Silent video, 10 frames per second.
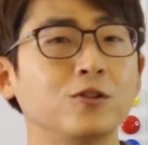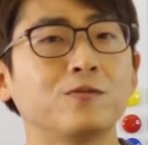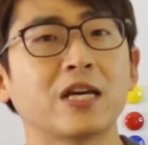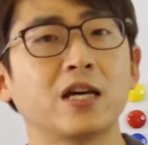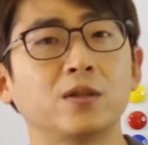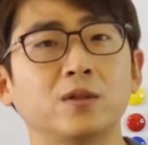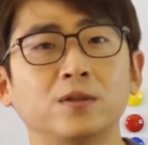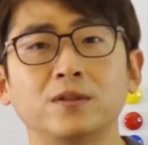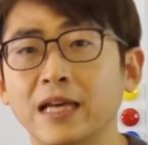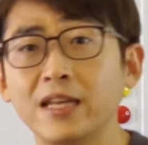YouTube
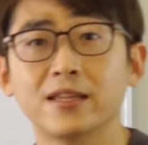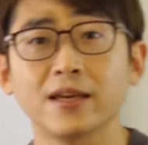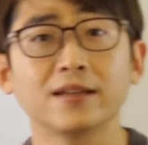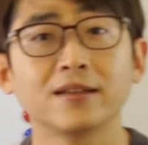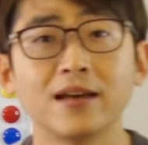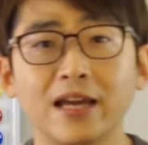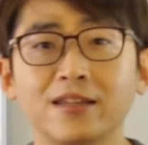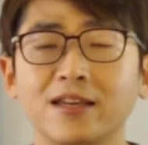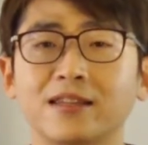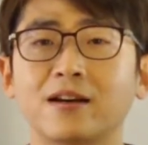channel,
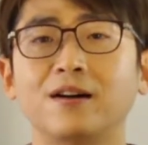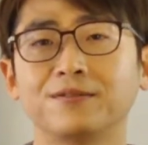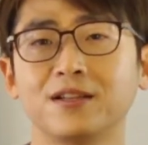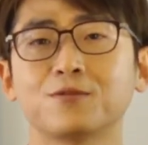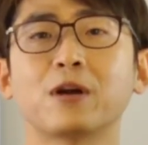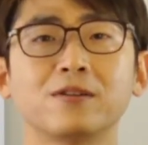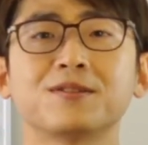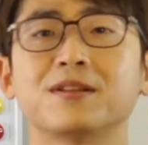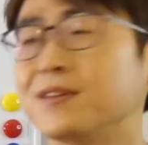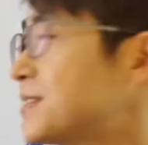anything that offers
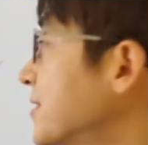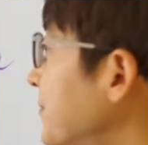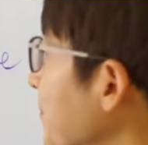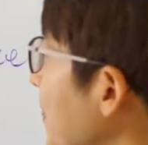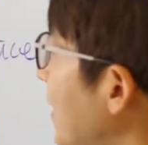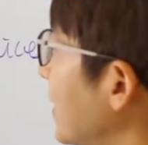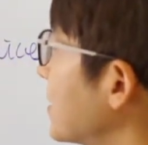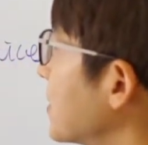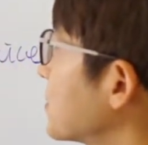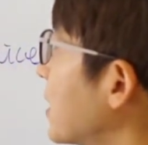regular service, I
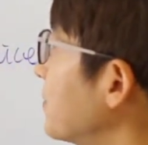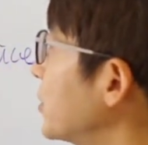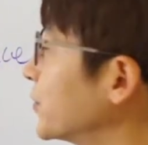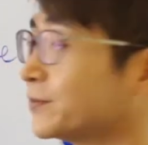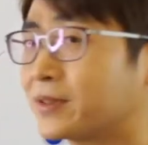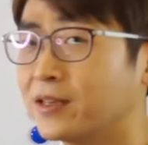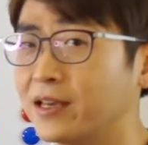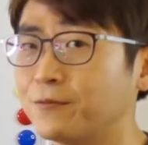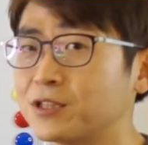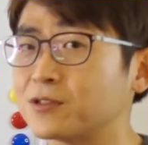can subscribe to,
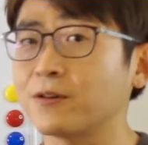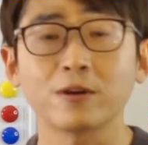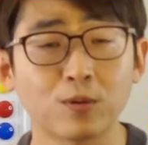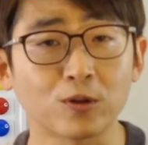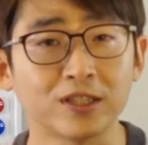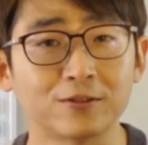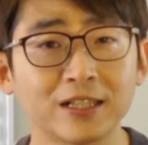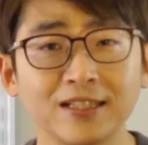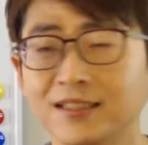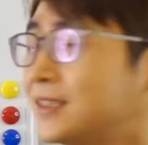and which is very important,
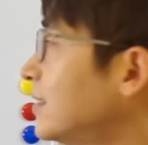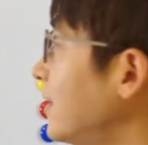right?